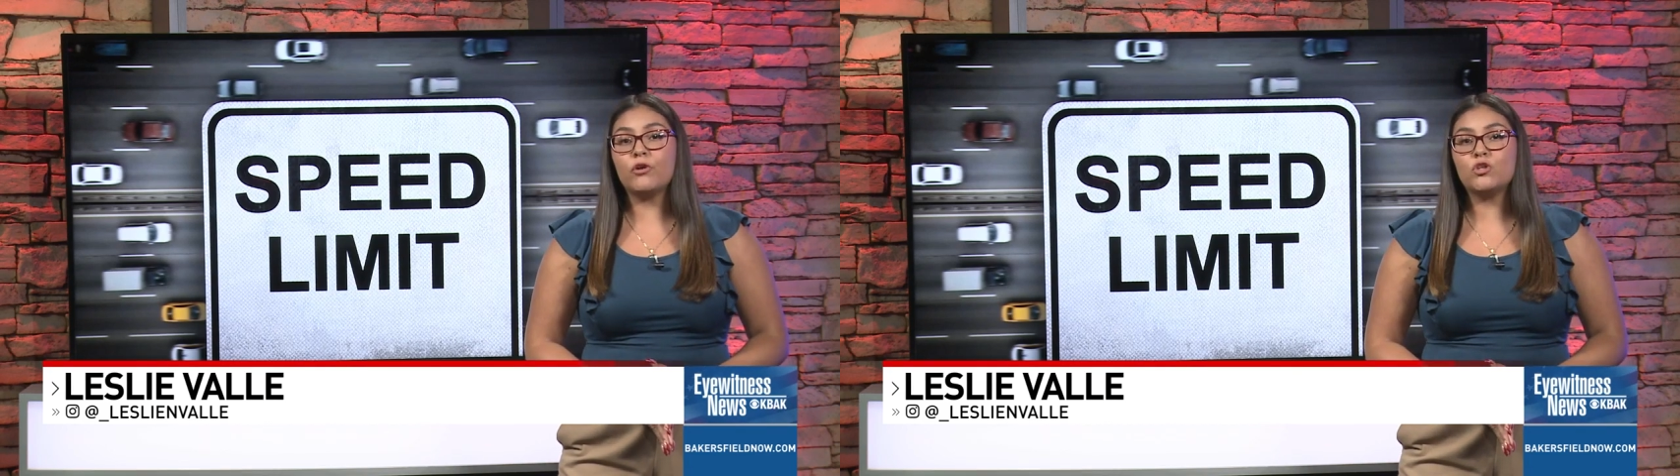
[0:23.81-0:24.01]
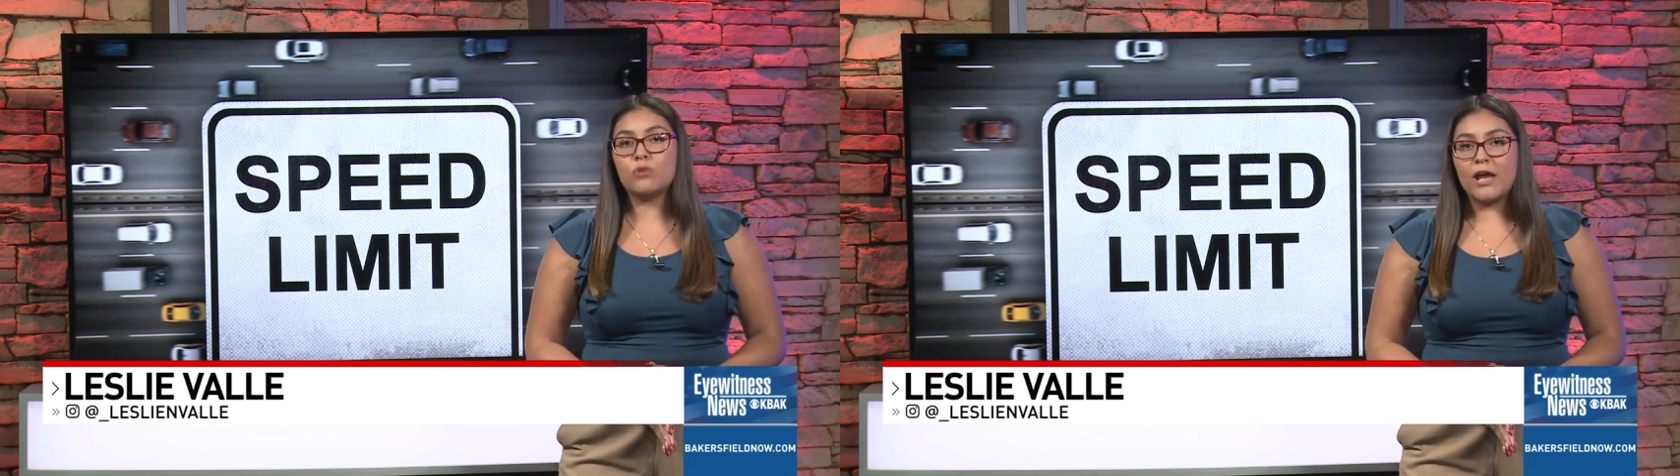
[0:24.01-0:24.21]

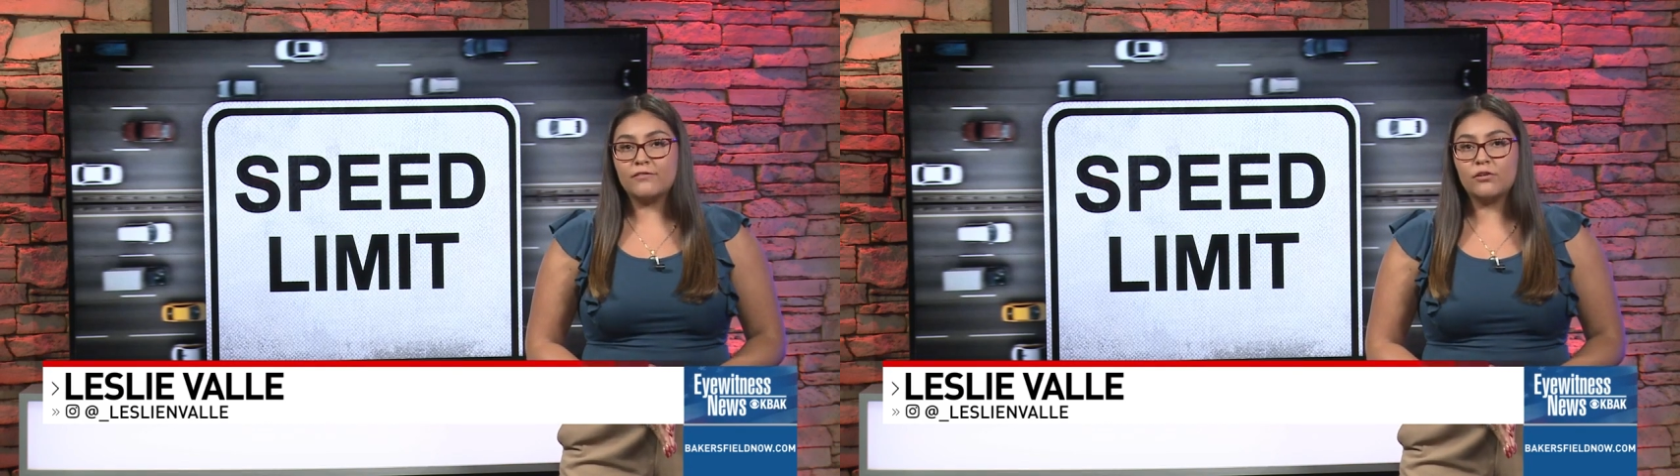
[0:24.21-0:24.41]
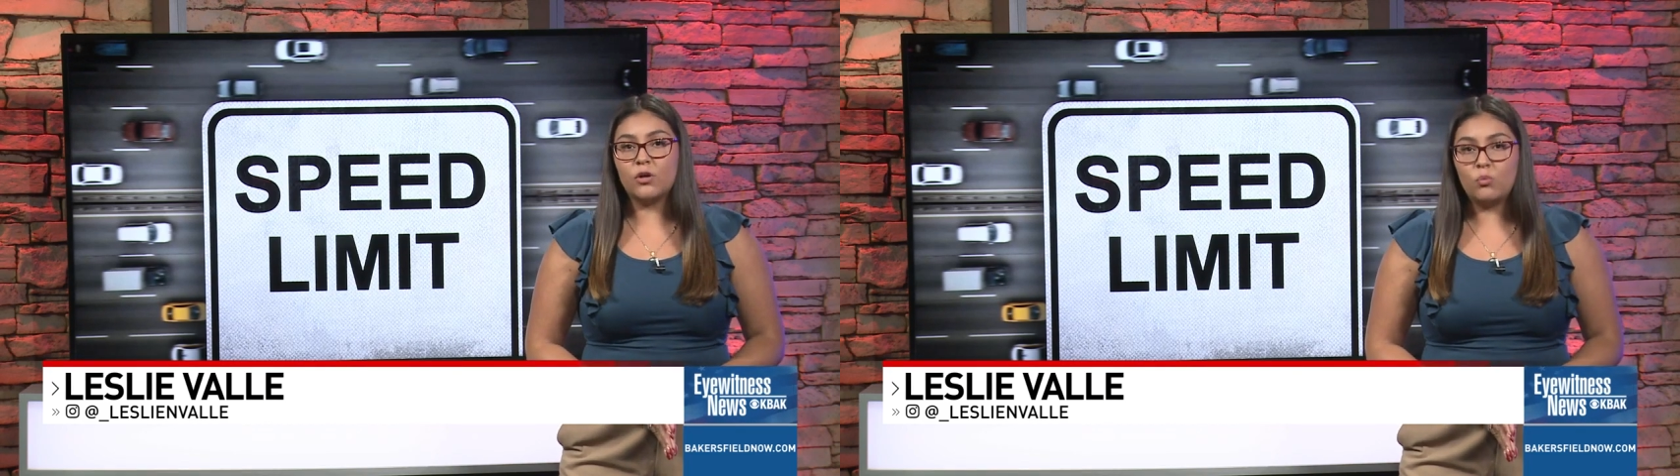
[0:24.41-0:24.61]
for
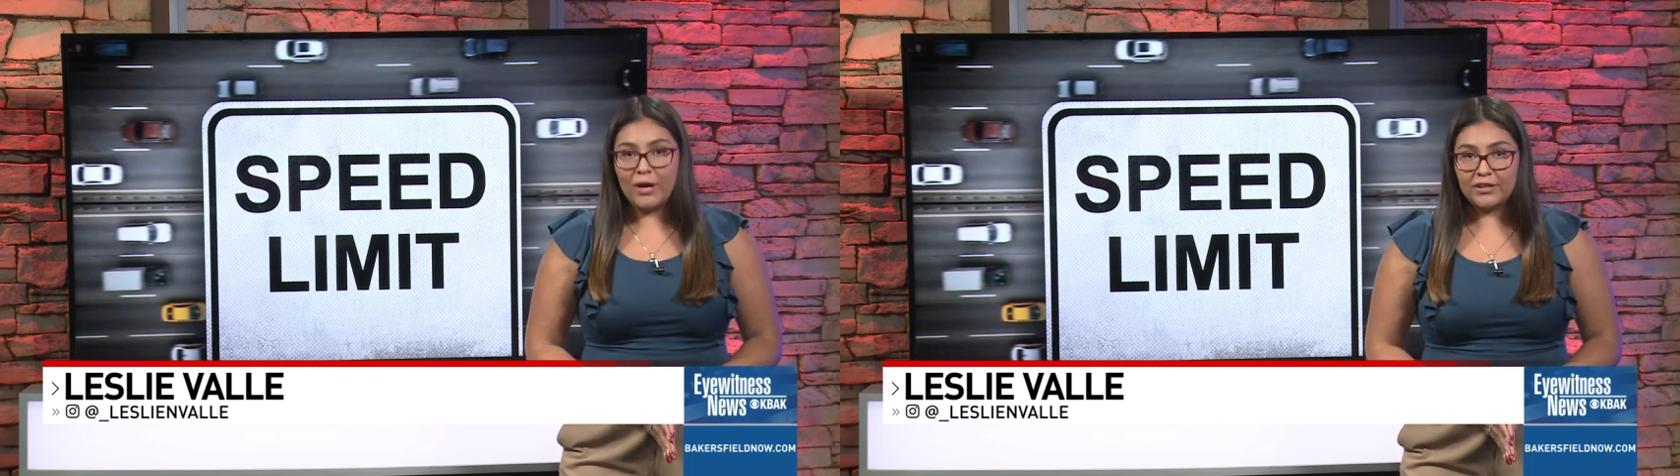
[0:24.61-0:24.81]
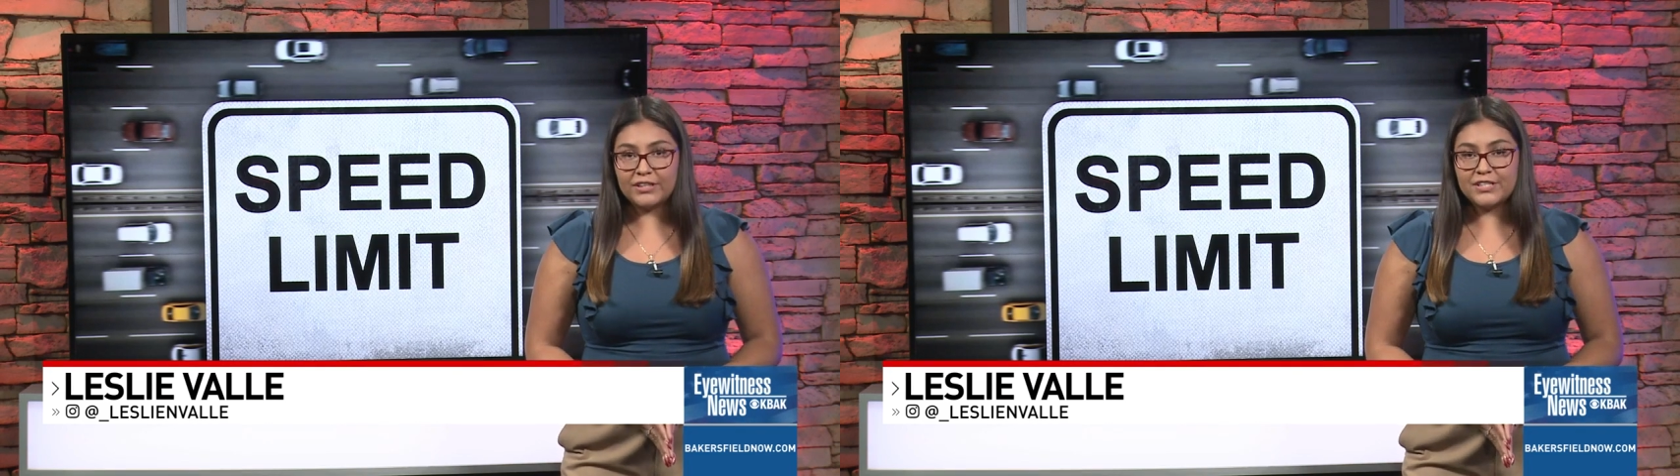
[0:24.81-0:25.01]
driver
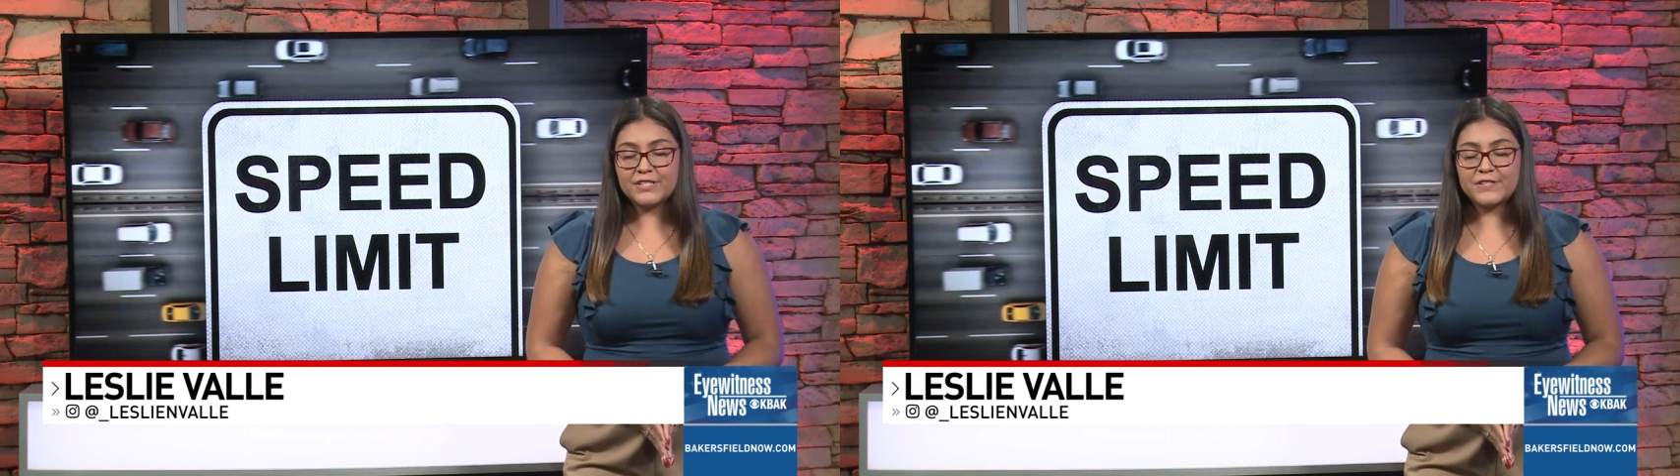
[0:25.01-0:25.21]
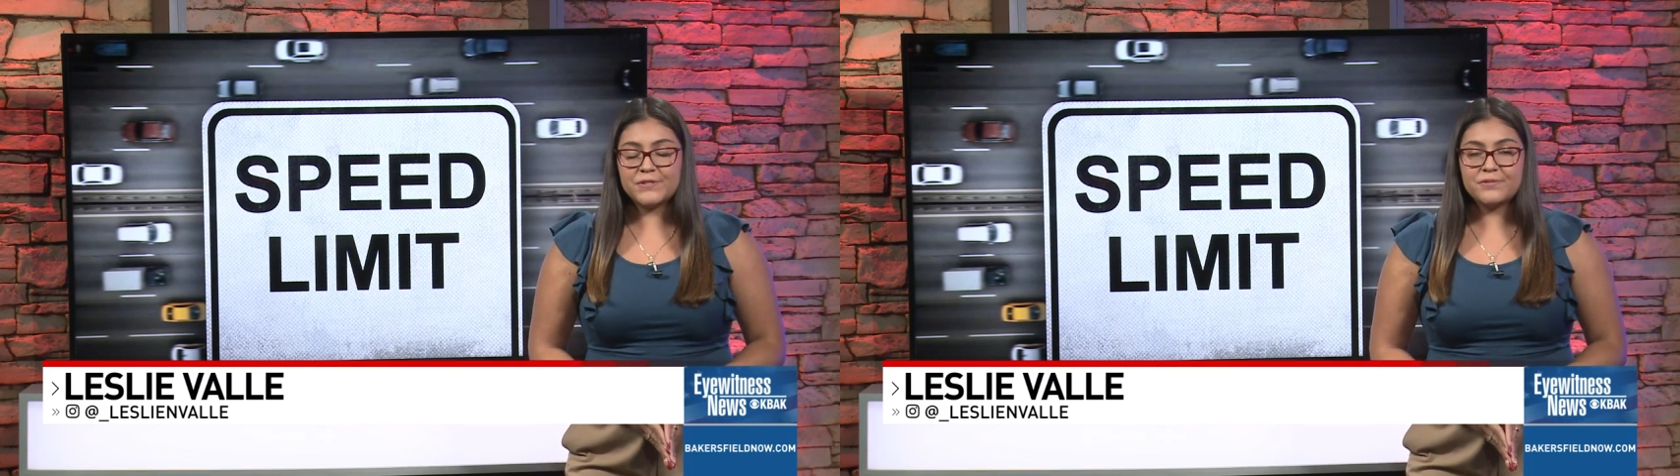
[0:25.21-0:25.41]

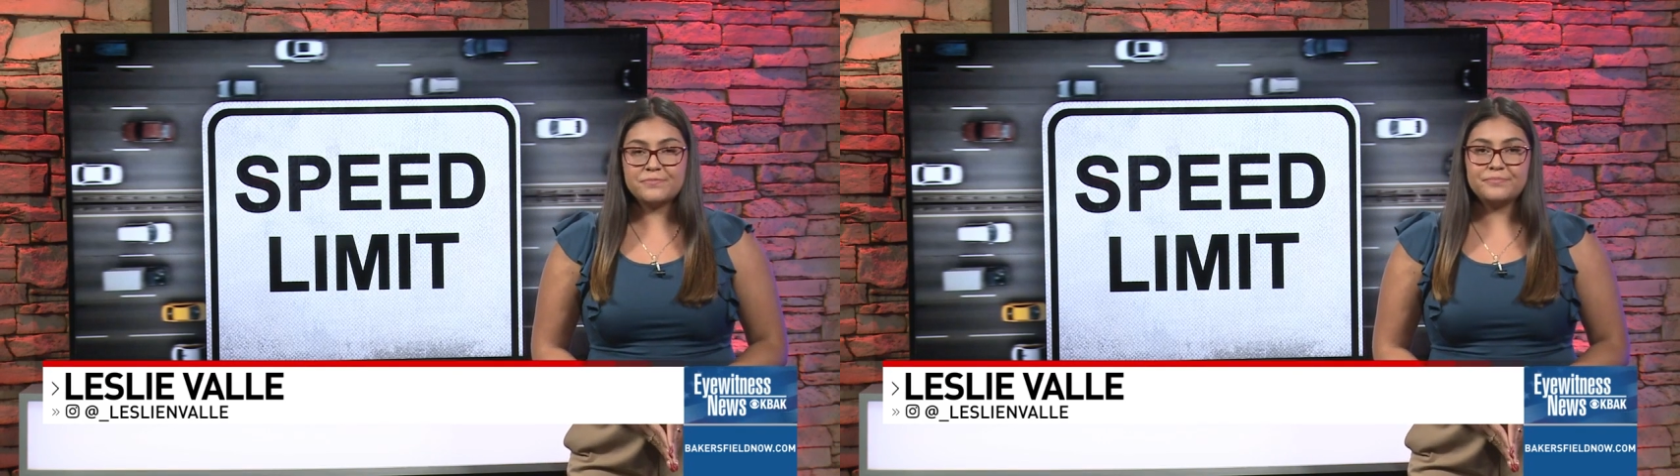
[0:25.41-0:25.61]
awareness.